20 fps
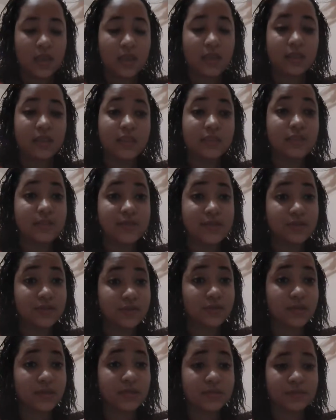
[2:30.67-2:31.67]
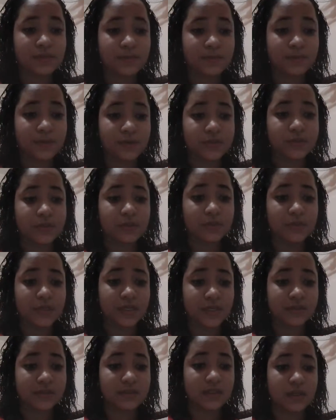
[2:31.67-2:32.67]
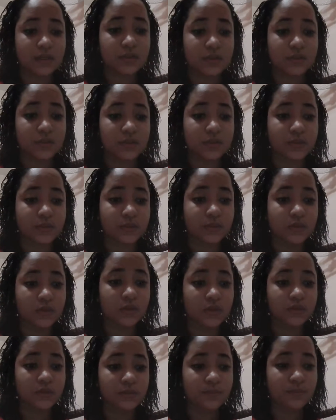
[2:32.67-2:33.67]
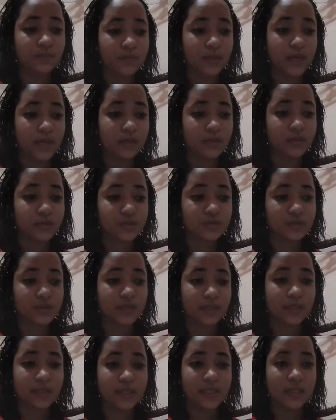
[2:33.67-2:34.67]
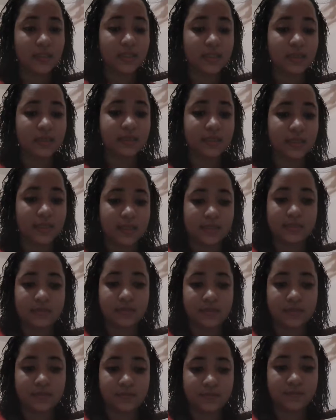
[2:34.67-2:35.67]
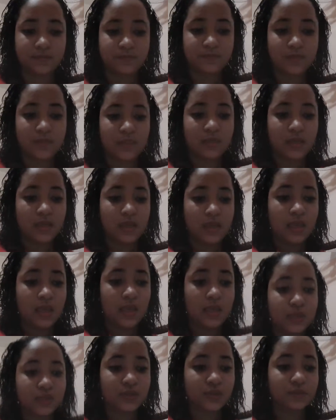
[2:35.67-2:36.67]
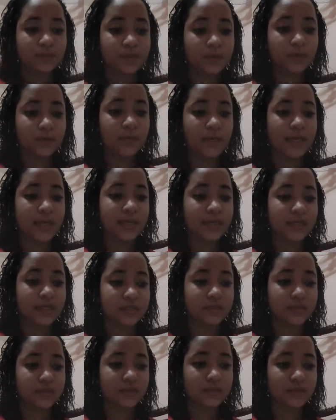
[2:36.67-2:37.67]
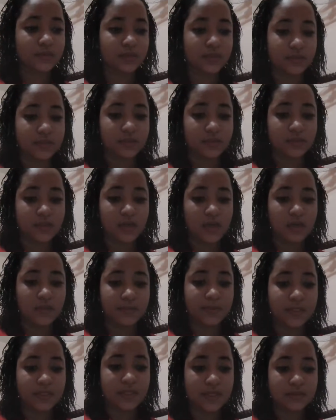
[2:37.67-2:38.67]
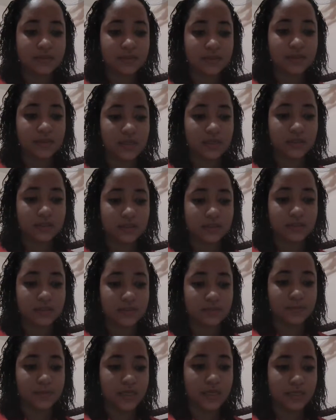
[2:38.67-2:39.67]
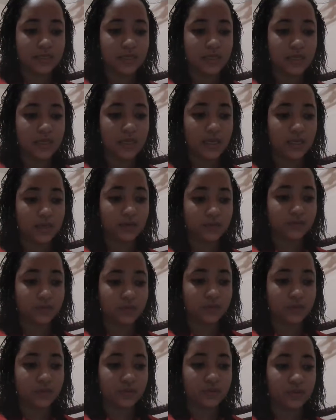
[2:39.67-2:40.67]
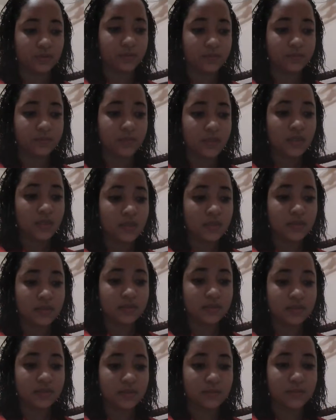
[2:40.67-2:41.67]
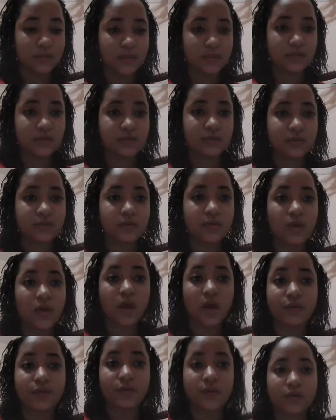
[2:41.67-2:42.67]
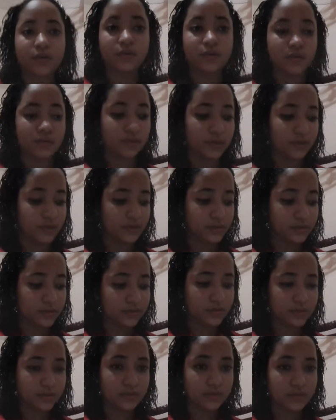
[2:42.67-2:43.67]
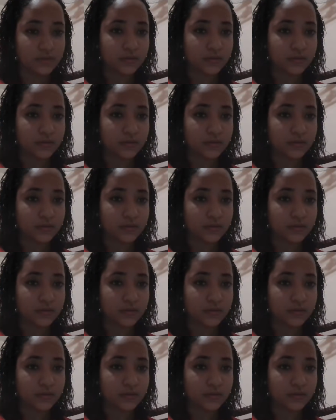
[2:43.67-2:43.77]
And the teacher is the person who has the control, manage, and lead the class, and should provide the students competence in English by the end of the term, the semester, of the course.